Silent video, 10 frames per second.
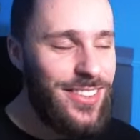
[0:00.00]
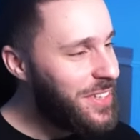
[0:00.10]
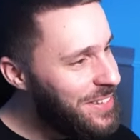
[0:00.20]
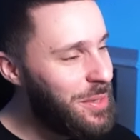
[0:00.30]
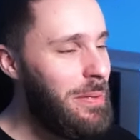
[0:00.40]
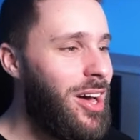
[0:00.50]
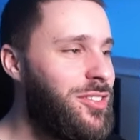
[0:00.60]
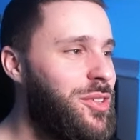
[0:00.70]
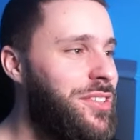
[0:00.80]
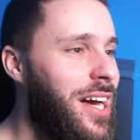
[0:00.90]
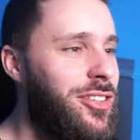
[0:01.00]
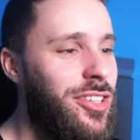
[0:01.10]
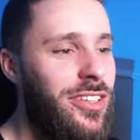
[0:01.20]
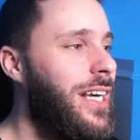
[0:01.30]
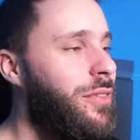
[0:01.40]
let's see some Blastoise
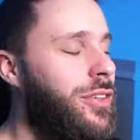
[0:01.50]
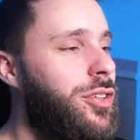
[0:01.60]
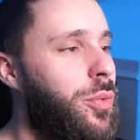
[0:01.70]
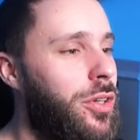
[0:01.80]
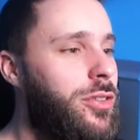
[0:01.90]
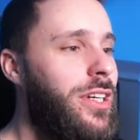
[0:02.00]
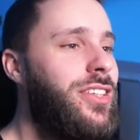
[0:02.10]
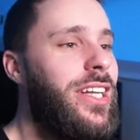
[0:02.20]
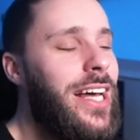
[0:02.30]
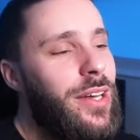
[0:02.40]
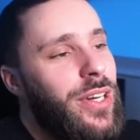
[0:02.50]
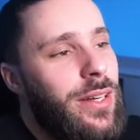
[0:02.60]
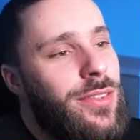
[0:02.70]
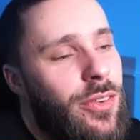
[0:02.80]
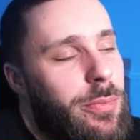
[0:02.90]
action. Getting rid of 2 Water Energy there. They want to
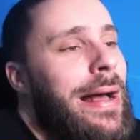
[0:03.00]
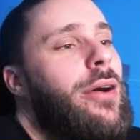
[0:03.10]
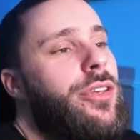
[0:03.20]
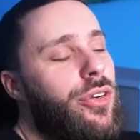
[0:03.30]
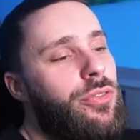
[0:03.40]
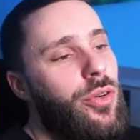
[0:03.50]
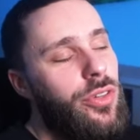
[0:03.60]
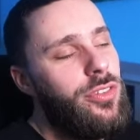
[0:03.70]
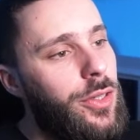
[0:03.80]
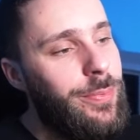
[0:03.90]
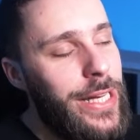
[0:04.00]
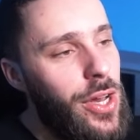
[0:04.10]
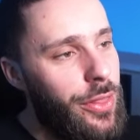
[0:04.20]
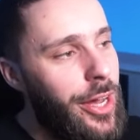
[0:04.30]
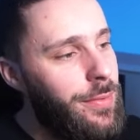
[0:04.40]
get themselves a Palkia, of course.
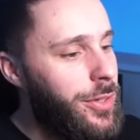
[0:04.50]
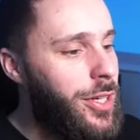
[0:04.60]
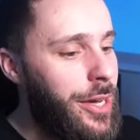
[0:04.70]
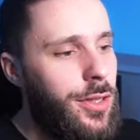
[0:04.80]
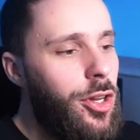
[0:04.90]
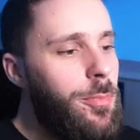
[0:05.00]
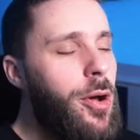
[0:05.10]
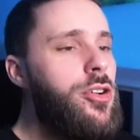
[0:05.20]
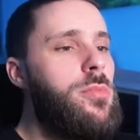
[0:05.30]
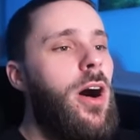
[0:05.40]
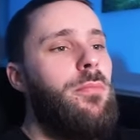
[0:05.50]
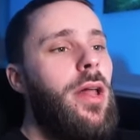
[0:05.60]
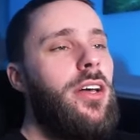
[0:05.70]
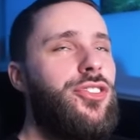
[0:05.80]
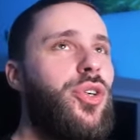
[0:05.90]
Luminion, though. Okay. A lot of Pokemon.
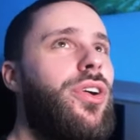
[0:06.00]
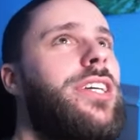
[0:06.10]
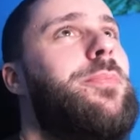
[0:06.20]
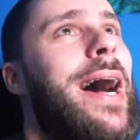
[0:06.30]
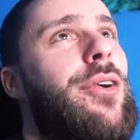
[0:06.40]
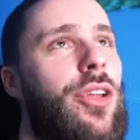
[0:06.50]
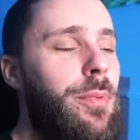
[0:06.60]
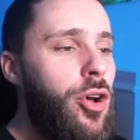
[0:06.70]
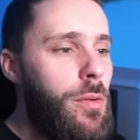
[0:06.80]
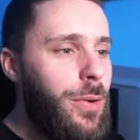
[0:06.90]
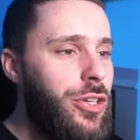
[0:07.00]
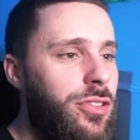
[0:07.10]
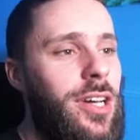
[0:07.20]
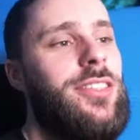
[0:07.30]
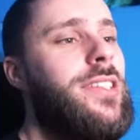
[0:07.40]
Blastoise, Palkia. A lot of Pokemon we can
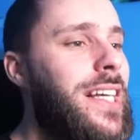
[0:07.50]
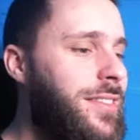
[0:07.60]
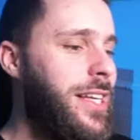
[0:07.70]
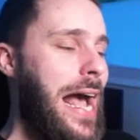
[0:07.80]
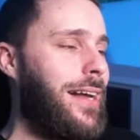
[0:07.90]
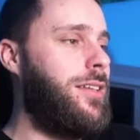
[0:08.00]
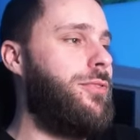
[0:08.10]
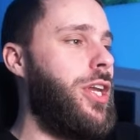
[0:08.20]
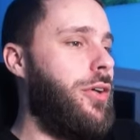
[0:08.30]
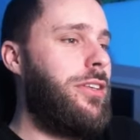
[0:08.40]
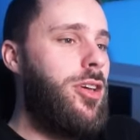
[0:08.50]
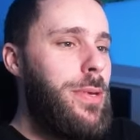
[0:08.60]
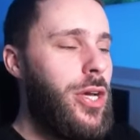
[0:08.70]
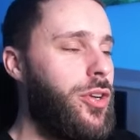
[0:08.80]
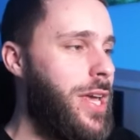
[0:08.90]
just kind of stick into the active, you know. This could
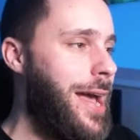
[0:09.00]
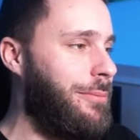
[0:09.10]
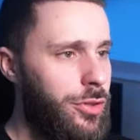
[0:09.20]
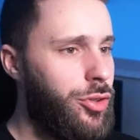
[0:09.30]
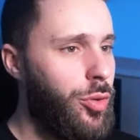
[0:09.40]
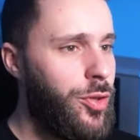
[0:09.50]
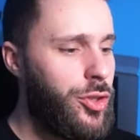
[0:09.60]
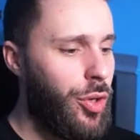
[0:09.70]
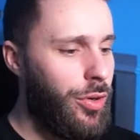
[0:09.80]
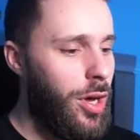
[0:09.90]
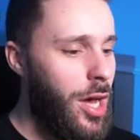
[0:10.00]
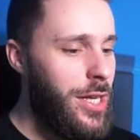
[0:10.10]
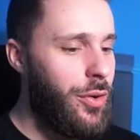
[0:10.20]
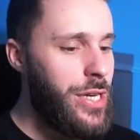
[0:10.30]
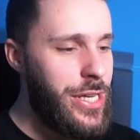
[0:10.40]
be a good game, for sure, for sure.
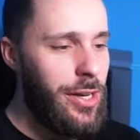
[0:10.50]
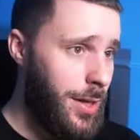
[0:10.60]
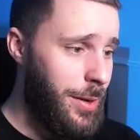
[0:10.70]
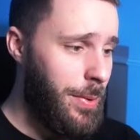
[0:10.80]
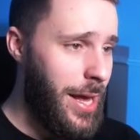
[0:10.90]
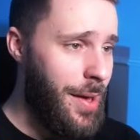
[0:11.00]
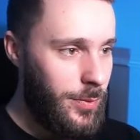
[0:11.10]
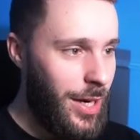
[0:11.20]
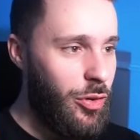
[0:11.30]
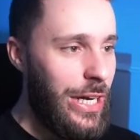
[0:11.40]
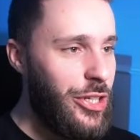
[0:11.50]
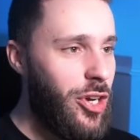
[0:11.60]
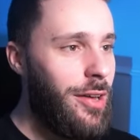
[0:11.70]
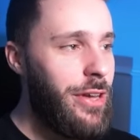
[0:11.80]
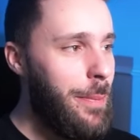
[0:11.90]
Early Arida, and they play it. Getting
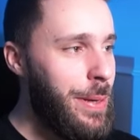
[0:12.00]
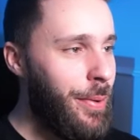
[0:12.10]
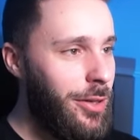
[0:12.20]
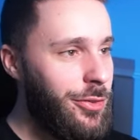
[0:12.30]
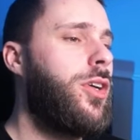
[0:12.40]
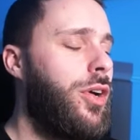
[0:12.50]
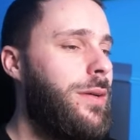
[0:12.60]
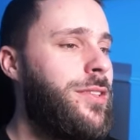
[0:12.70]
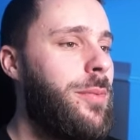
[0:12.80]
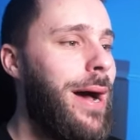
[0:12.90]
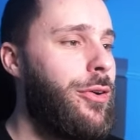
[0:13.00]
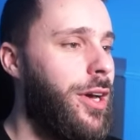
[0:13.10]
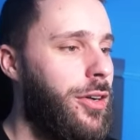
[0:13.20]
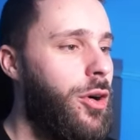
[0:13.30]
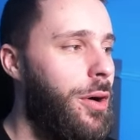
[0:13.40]
Greninja and VIP Pass. Go on, let me see a
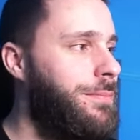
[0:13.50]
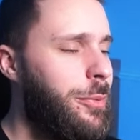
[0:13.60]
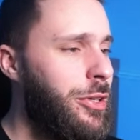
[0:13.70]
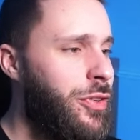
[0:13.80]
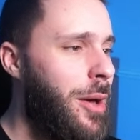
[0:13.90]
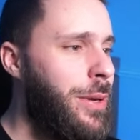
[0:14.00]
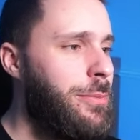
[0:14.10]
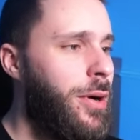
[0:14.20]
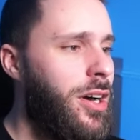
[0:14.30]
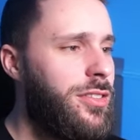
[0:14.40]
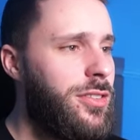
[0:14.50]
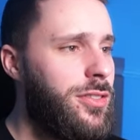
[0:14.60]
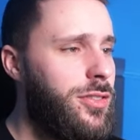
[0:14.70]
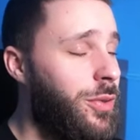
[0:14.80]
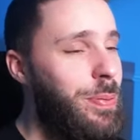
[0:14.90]
Palkia. Go on. They bench VIP Pass.
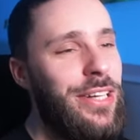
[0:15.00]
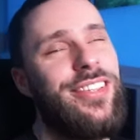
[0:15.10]
So bench